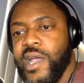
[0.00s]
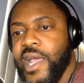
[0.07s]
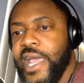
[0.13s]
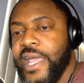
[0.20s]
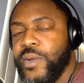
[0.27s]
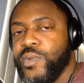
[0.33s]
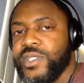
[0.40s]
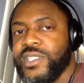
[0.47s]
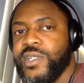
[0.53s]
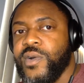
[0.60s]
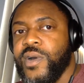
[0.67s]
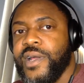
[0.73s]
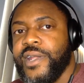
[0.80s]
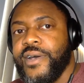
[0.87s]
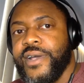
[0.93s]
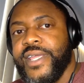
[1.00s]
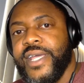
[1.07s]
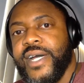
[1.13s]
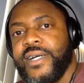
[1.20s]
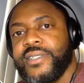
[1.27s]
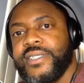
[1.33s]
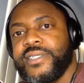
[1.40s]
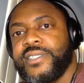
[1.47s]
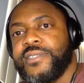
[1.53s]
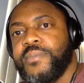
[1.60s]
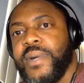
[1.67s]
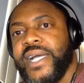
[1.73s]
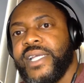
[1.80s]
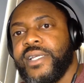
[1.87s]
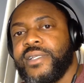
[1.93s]
Hey, what's going on, y'all? This is
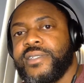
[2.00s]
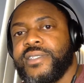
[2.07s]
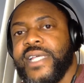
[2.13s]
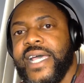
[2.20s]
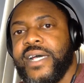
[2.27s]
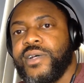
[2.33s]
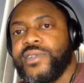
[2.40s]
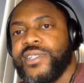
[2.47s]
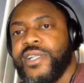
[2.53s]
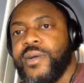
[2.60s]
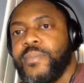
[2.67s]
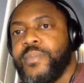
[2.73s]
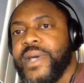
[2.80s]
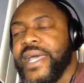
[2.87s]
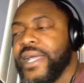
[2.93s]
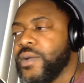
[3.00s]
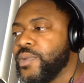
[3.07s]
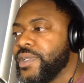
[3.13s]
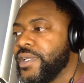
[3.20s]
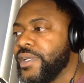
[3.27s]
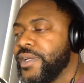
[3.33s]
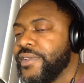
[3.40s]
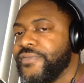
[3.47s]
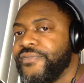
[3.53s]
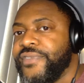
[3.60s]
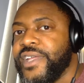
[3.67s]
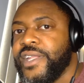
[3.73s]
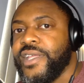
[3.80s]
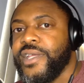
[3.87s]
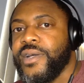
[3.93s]
Mike Styles, and I'm back with another
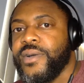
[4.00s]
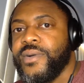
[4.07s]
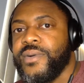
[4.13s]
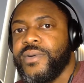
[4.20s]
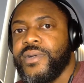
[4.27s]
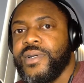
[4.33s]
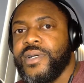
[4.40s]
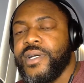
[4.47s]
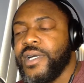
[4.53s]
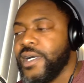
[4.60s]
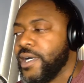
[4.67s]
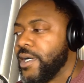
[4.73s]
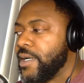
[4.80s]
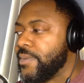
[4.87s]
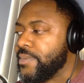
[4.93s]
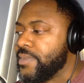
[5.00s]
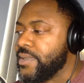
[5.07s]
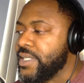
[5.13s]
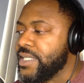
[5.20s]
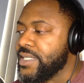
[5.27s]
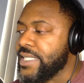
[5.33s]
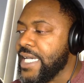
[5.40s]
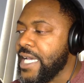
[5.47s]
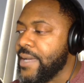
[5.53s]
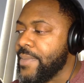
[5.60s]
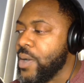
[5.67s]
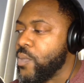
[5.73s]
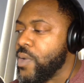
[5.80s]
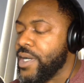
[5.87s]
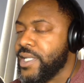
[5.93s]
video. Um, this time
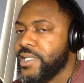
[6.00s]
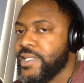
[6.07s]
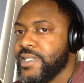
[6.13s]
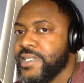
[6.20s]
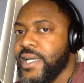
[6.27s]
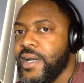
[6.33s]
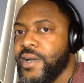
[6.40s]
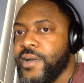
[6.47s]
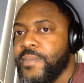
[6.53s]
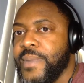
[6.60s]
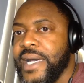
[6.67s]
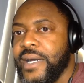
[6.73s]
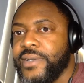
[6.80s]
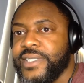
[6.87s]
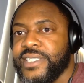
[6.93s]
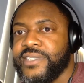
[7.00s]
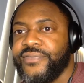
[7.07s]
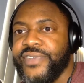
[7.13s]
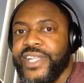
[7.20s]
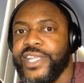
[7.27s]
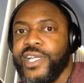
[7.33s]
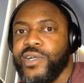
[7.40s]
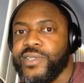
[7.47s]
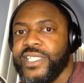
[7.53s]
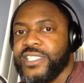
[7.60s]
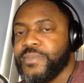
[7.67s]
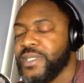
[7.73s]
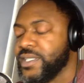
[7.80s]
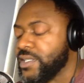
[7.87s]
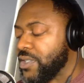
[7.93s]
I wanted to talk about this video
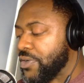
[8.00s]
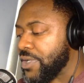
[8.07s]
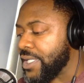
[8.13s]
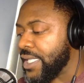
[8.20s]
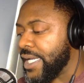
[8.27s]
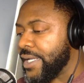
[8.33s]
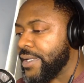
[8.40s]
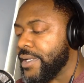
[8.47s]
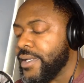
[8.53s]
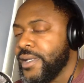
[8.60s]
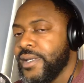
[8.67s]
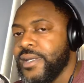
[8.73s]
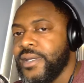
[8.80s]
that's been circulating